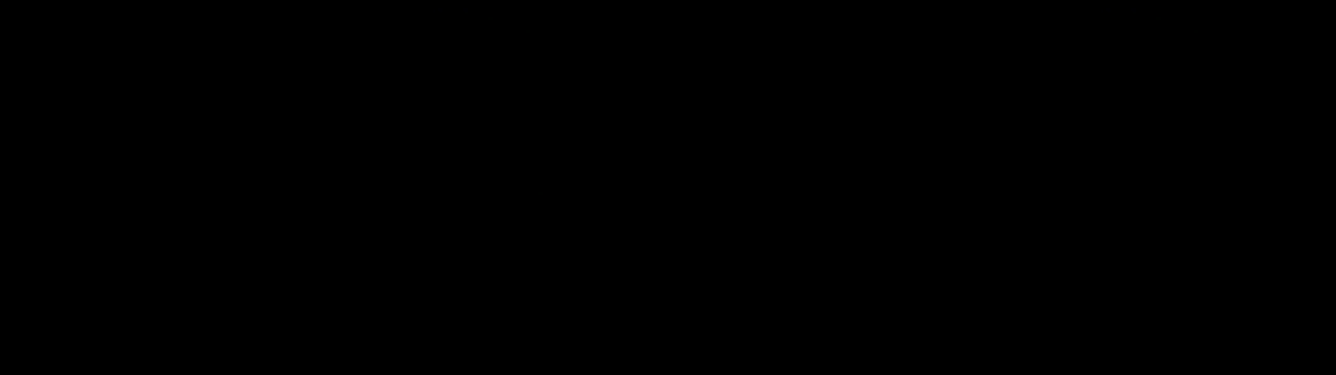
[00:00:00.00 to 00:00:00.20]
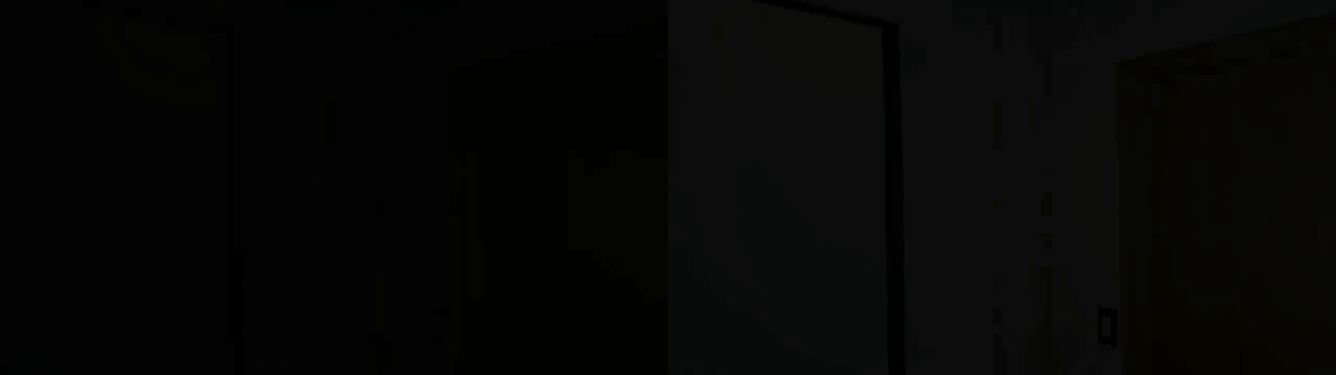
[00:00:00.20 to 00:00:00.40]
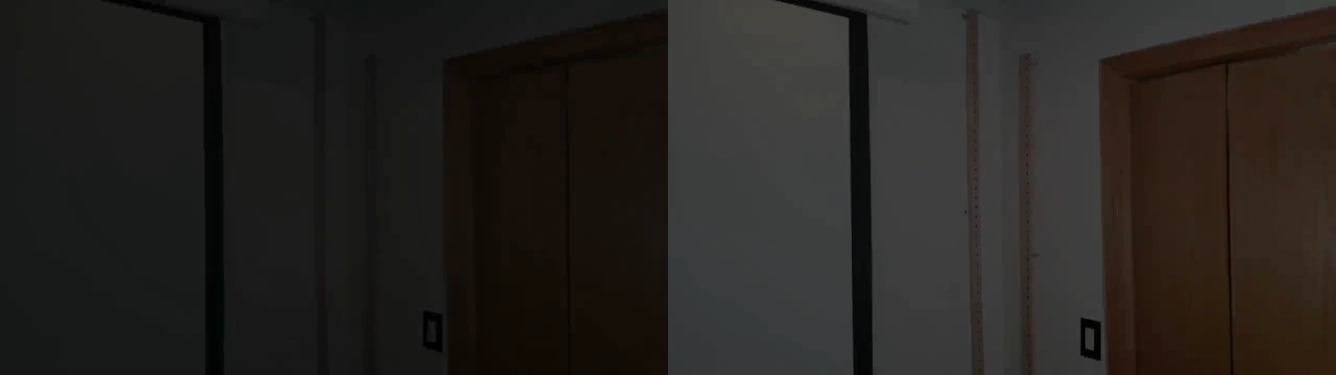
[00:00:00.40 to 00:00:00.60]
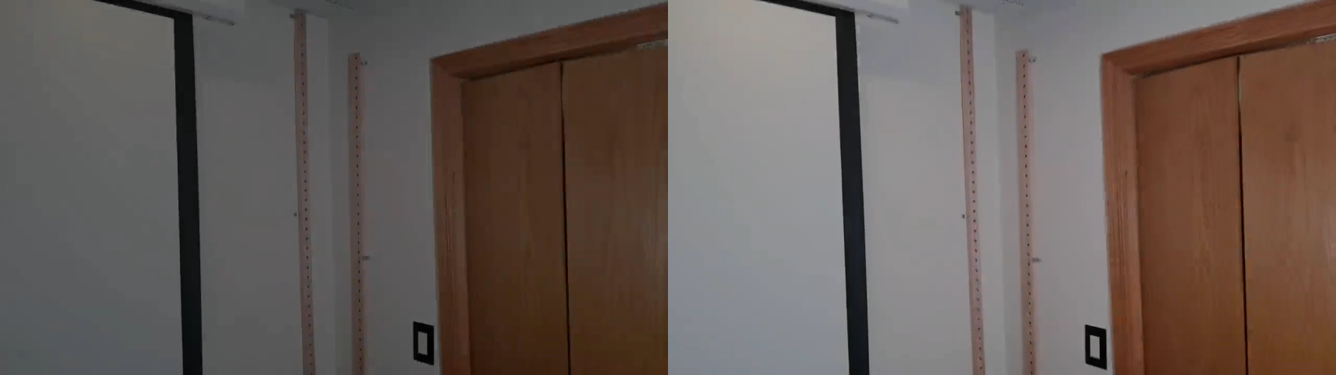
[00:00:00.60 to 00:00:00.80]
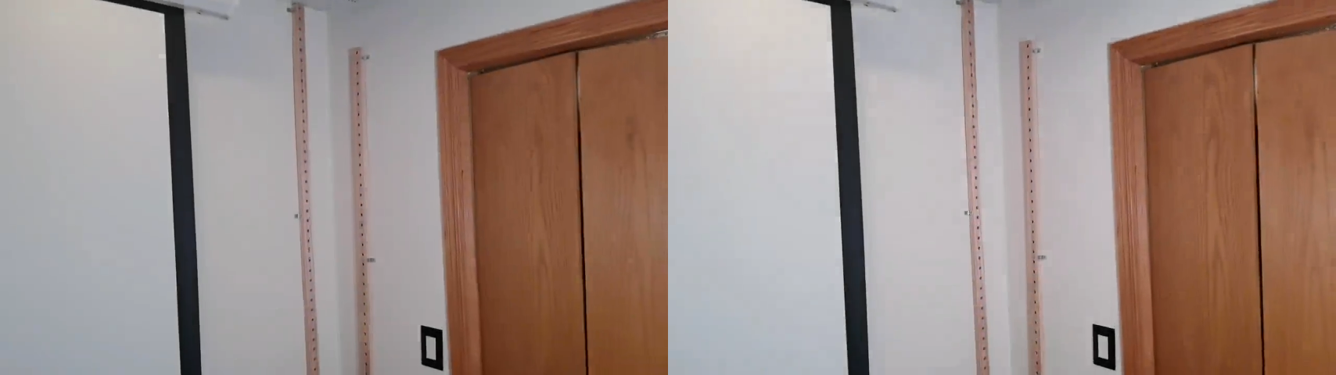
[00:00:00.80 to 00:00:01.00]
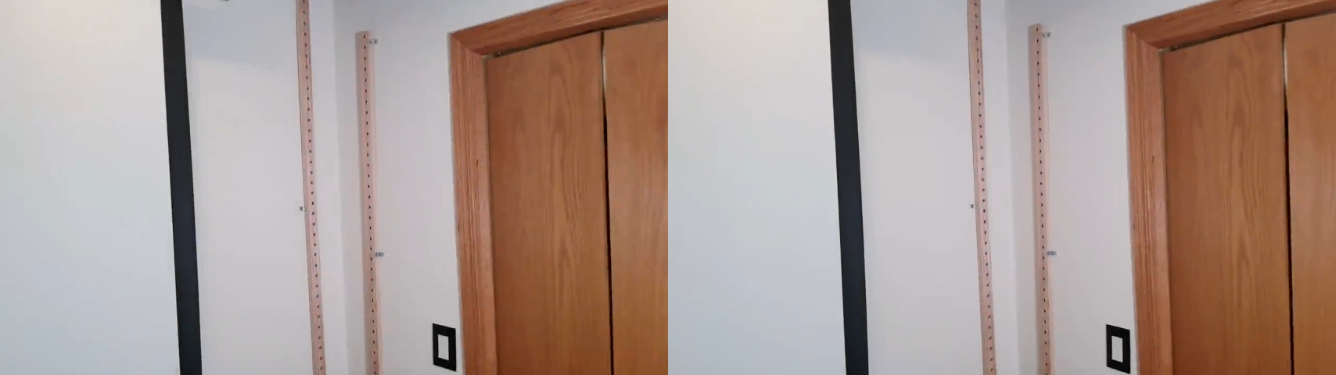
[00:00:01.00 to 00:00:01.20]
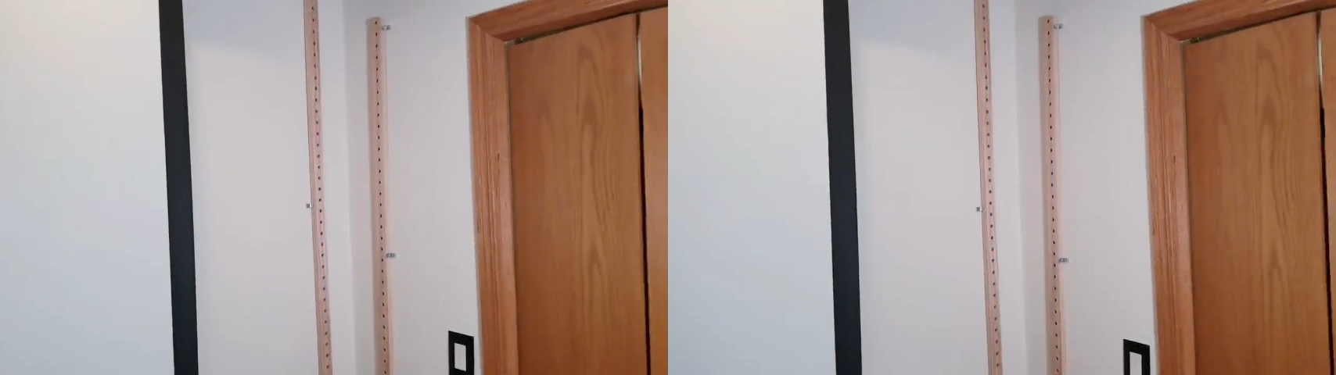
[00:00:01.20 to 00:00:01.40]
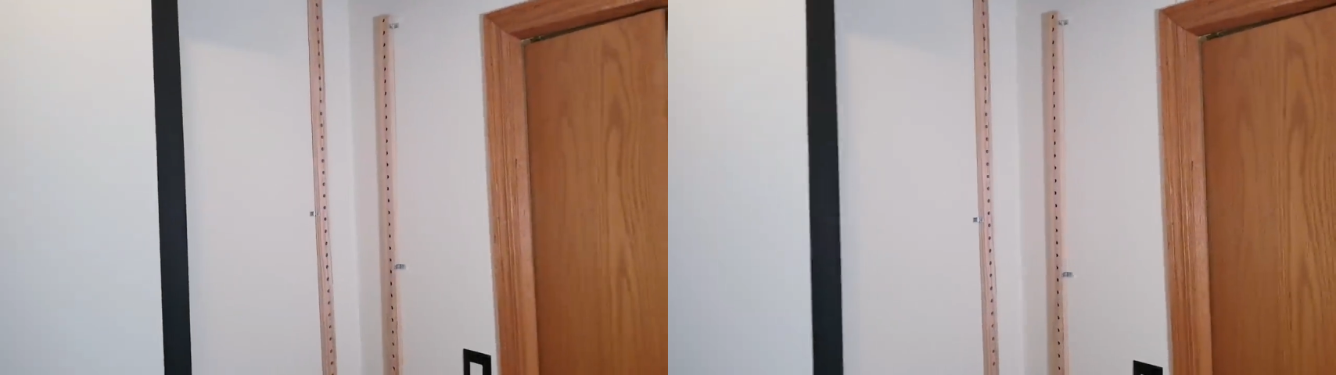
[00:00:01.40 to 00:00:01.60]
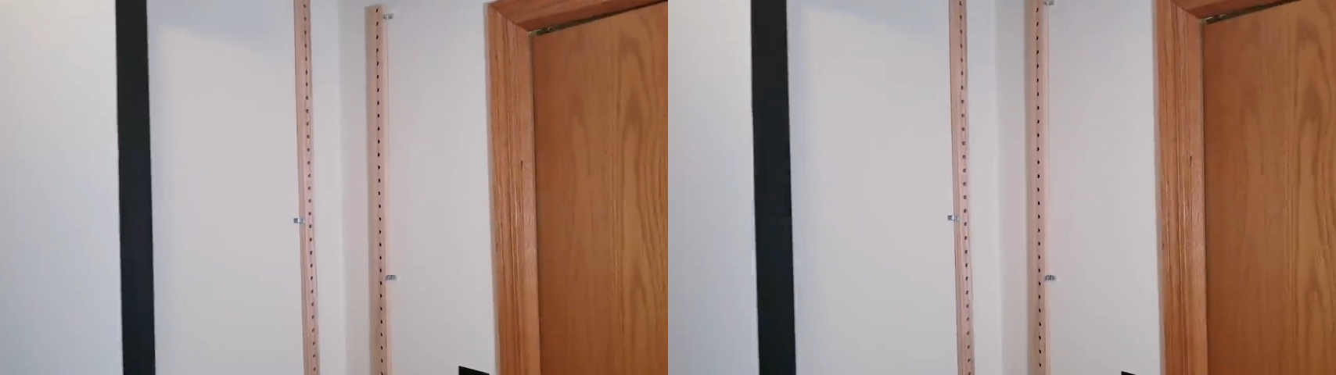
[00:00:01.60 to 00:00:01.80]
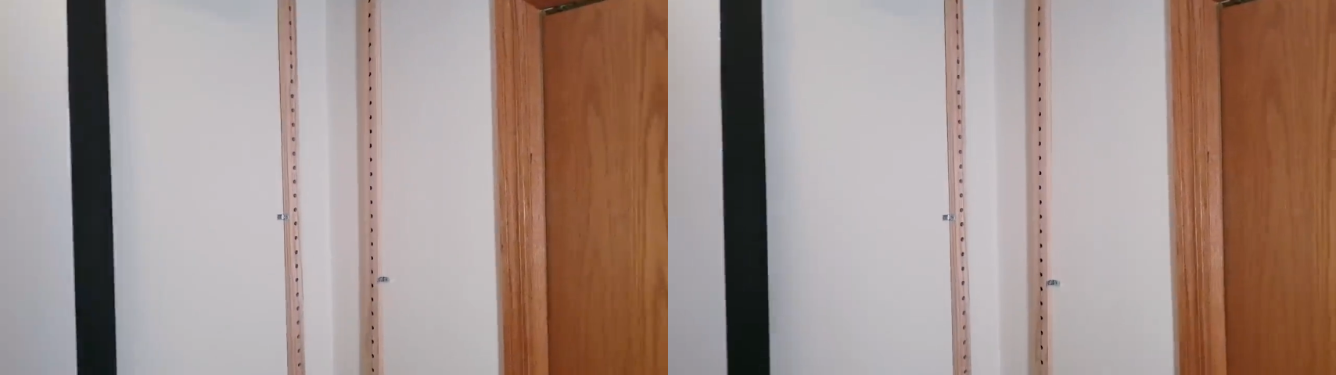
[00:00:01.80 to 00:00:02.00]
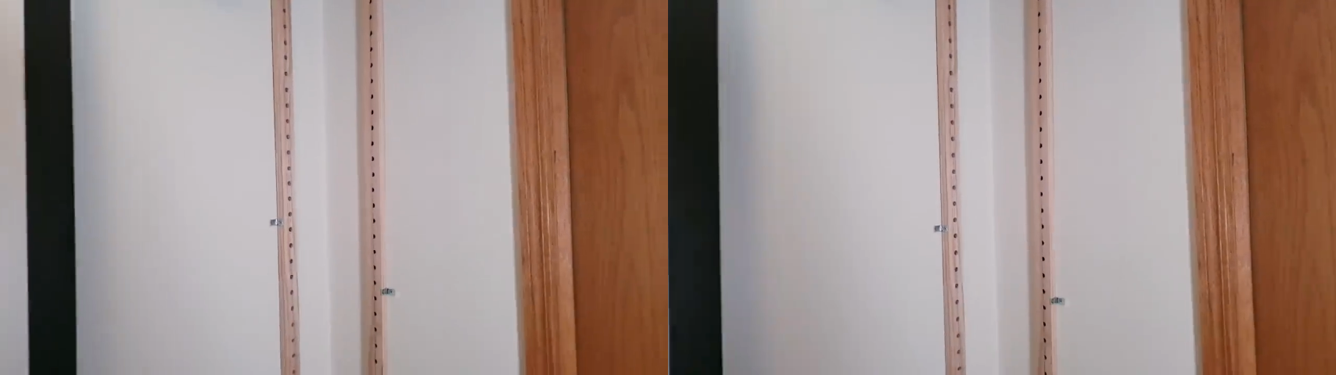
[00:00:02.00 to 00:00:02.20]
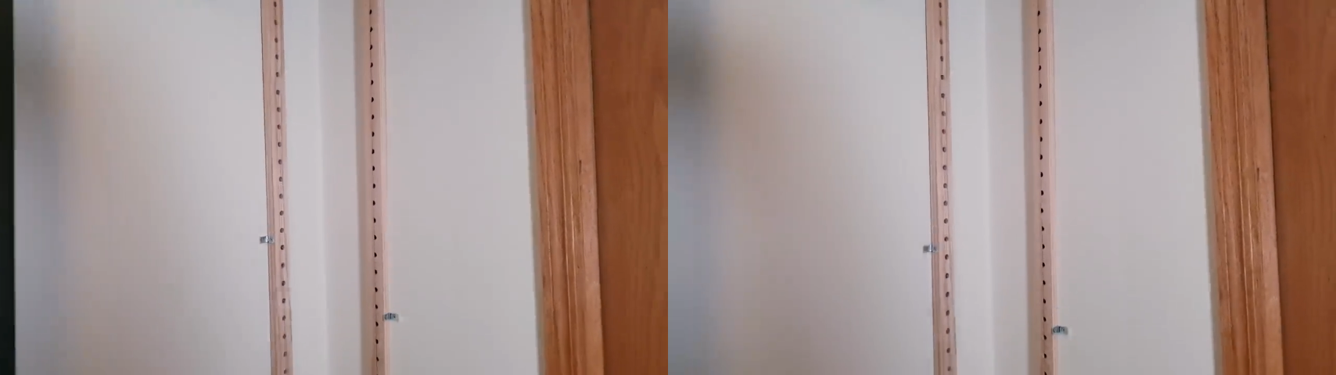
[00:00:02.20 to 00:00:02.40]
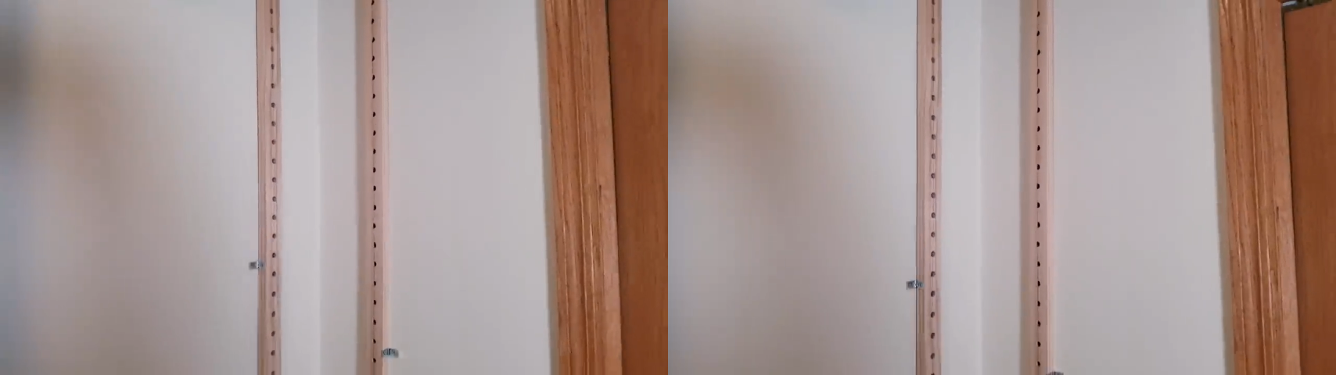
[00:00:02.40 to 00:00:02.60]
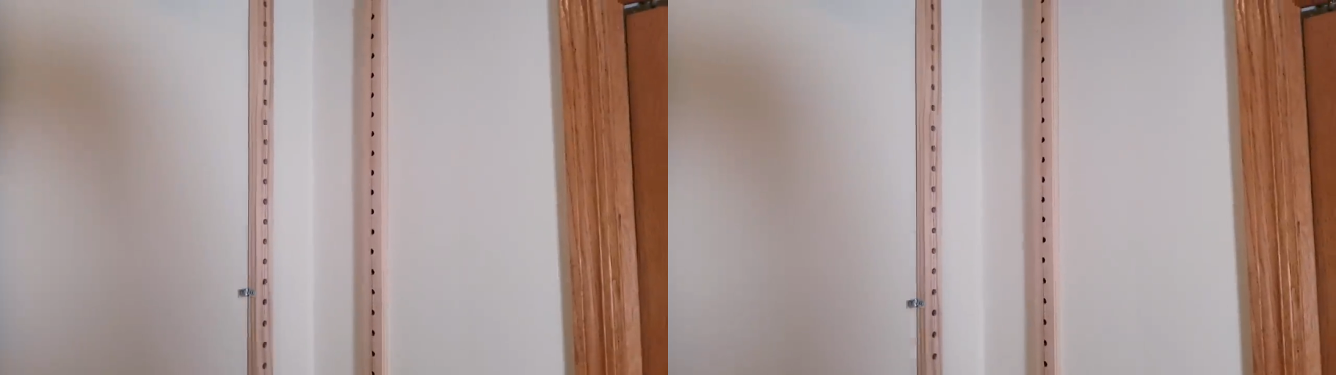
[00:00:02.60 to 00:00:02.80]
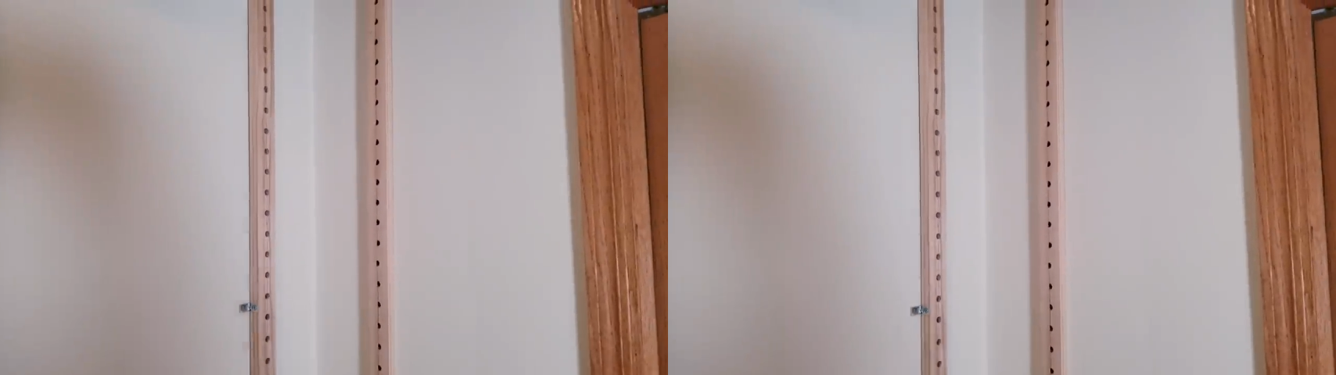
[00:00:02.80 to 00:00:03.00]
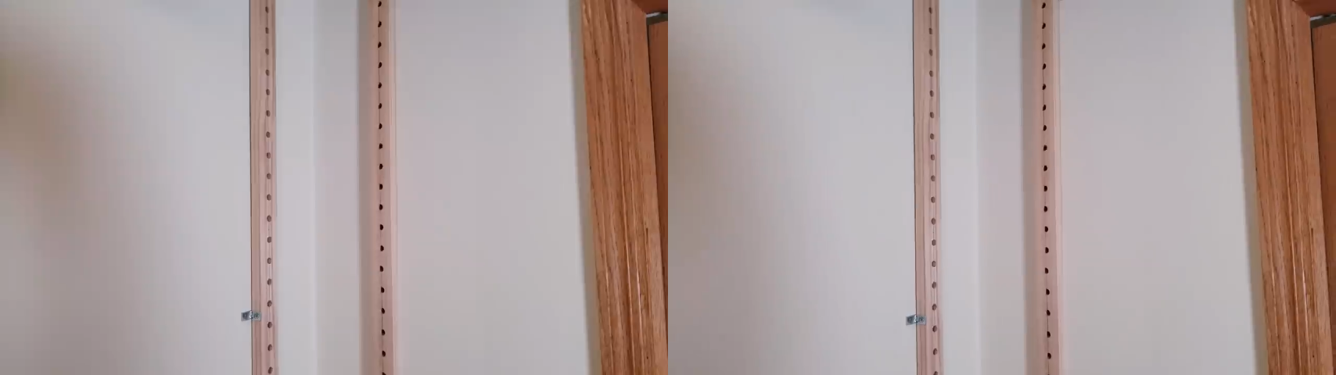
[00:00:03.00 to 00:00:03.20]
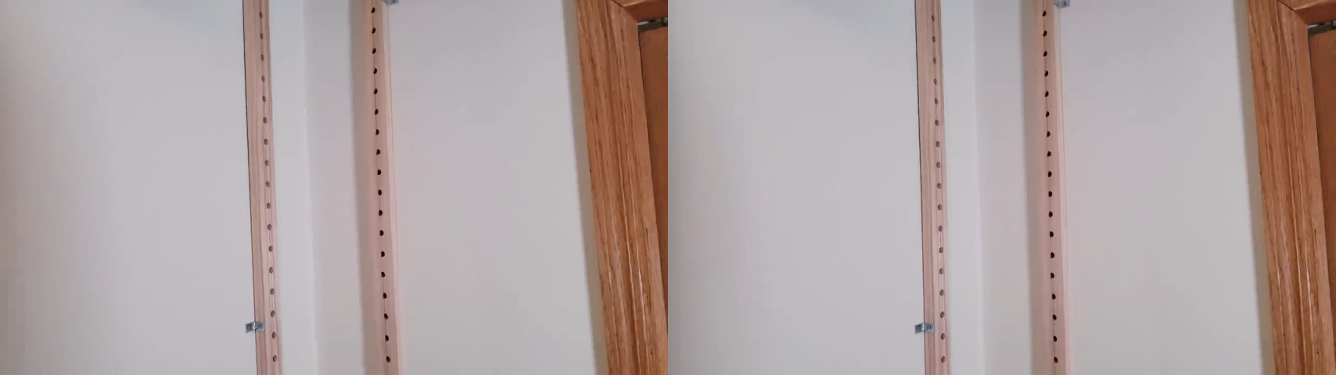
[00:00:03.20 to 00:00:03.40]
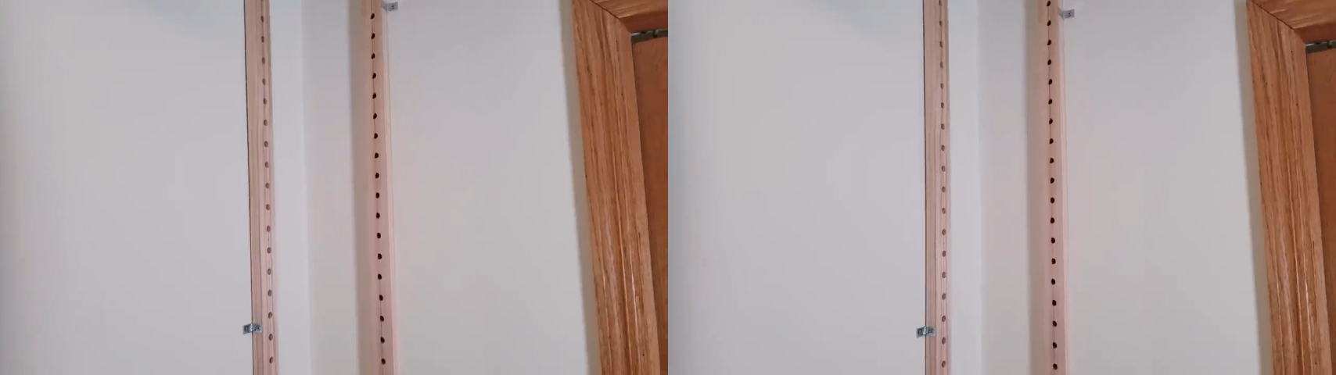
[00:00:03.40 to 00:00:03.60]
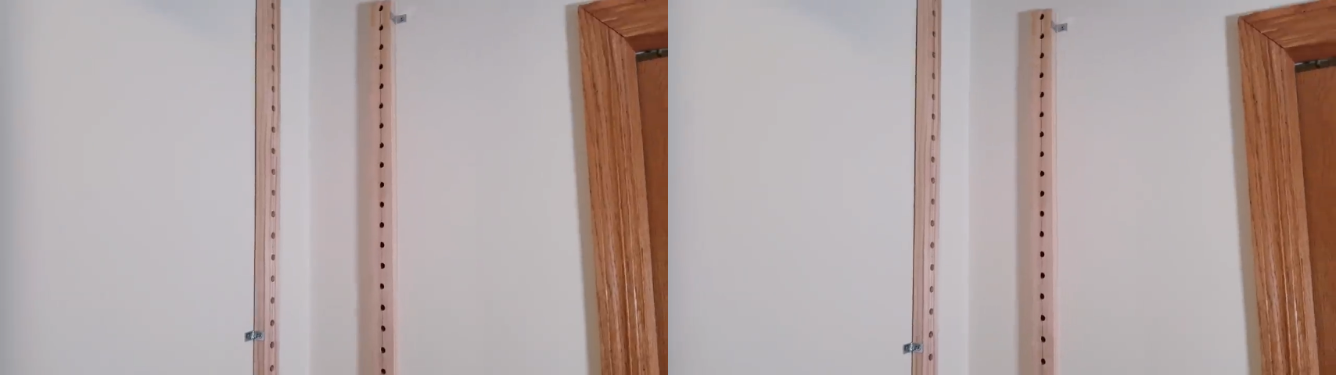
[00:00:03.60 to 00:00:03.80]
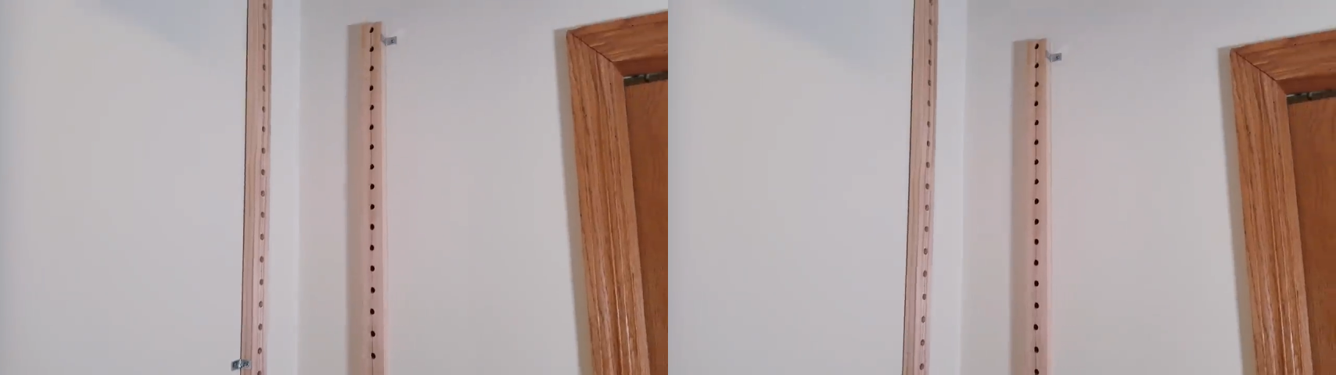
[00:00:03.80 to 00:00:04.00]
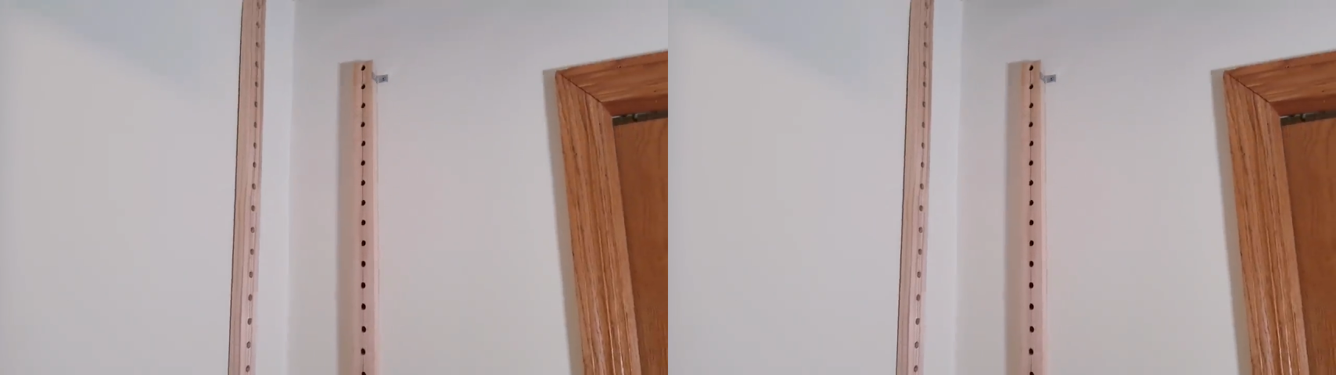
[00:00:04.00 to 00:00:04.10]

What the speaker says: Nobody's mouth can be seen.